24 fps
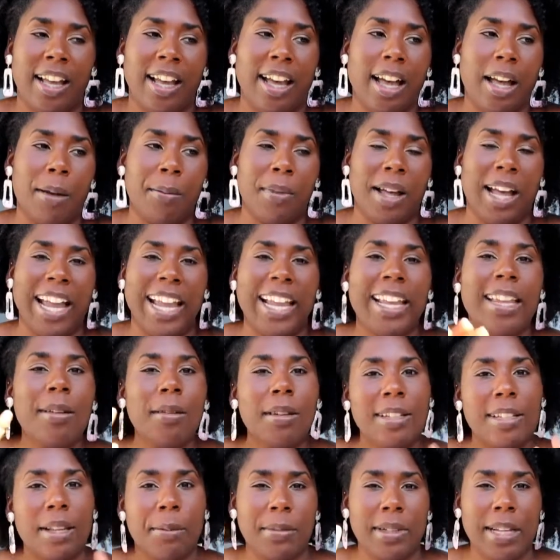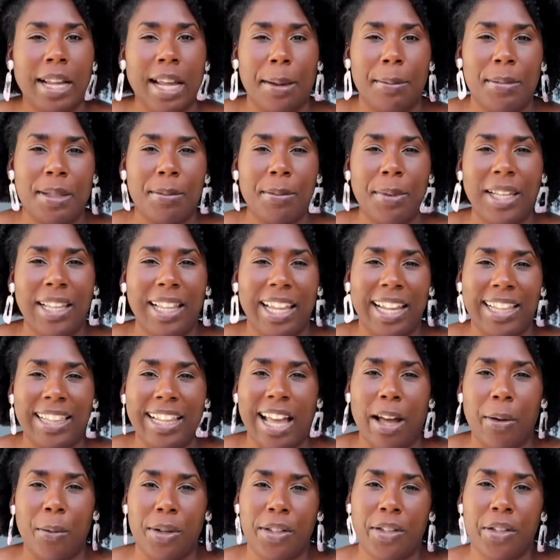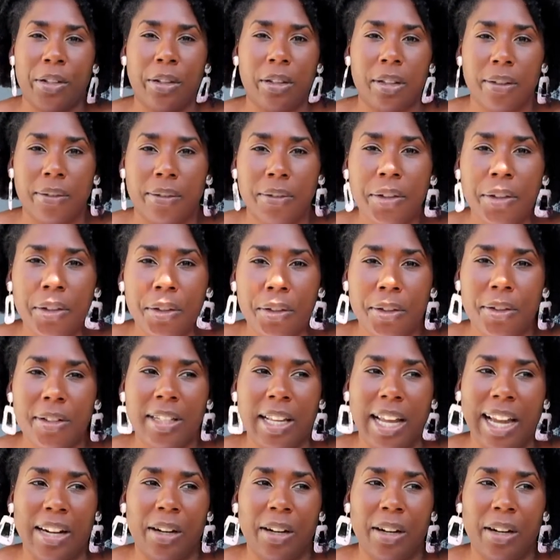I can sometimes be like that with certain foods.